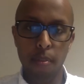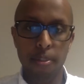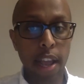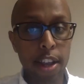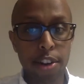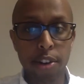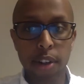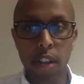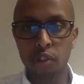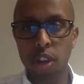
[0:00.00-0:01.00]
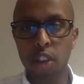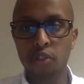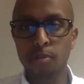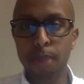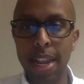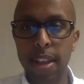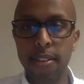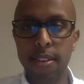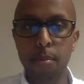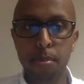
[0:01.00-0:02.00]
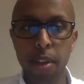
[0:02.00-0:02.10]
Secondary education plays a